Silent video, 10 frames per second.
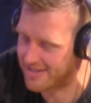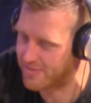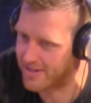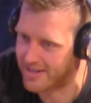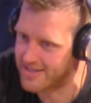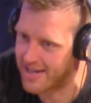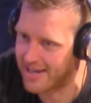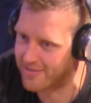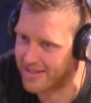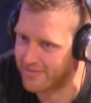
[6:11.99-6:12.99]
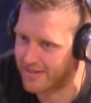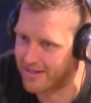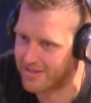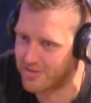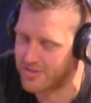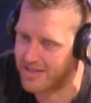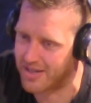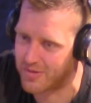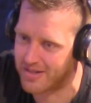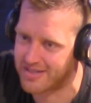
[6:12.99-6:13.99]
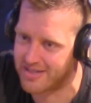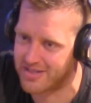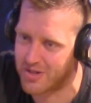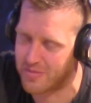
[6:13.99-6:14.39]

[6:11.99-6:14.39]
something like a steak for that. I think I could do a steak. Quite it looked good.